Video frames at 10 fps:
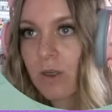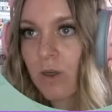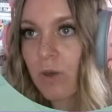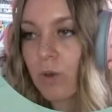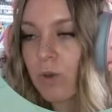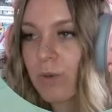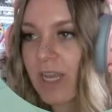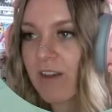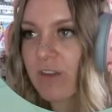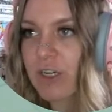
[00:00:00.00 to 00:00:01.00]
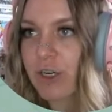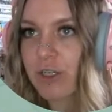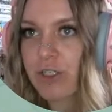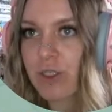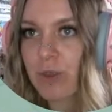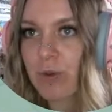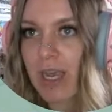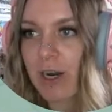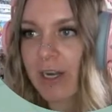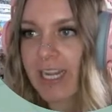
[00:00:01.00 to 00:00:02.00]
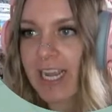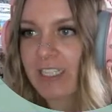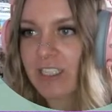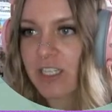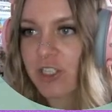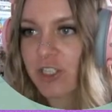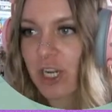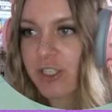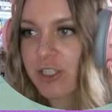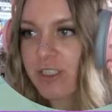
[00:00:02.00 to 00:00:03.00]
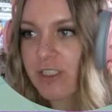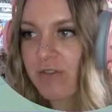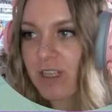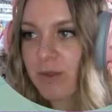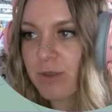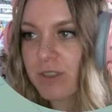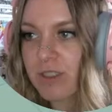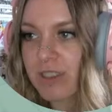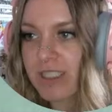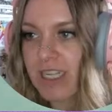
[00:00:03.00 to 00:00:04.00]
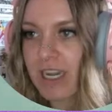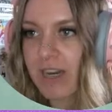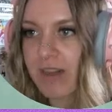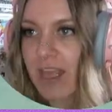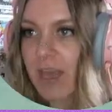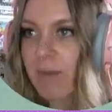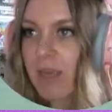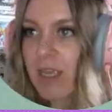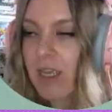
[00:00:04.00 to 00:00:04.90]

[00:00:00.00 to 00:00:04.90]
ooh, we have a nurse who already has injections available, so let's hire them.